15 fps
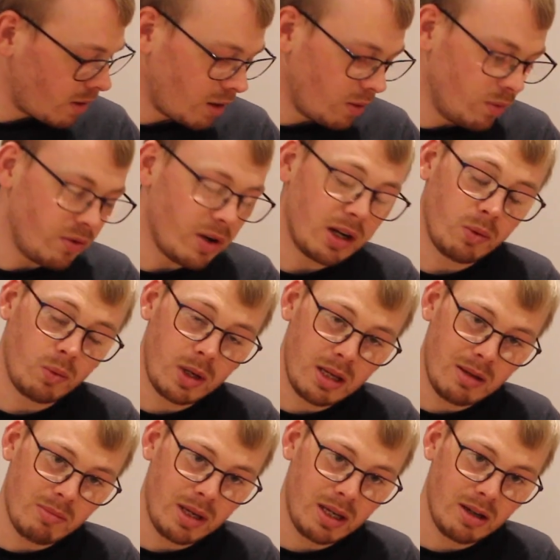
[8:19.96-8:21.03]
we've had a
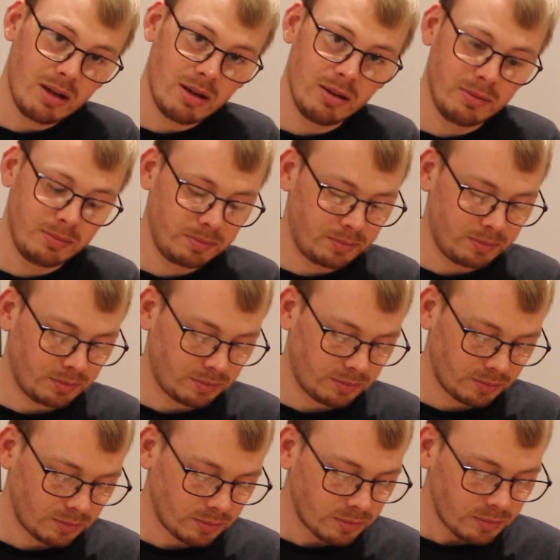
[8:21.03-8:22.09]
wheat beer,
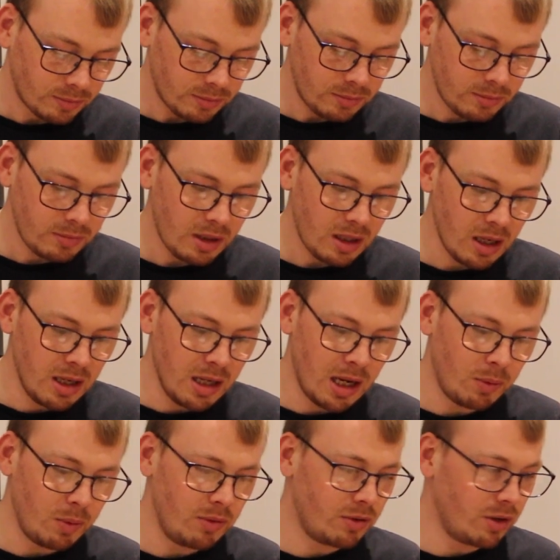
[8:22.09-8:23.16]
and
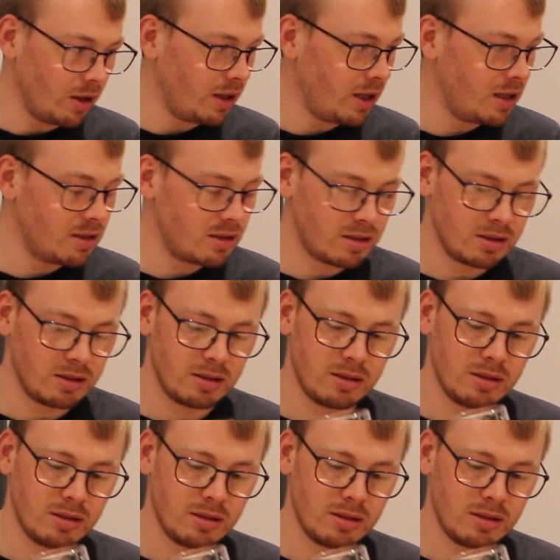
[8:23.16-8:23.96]
now we've got this.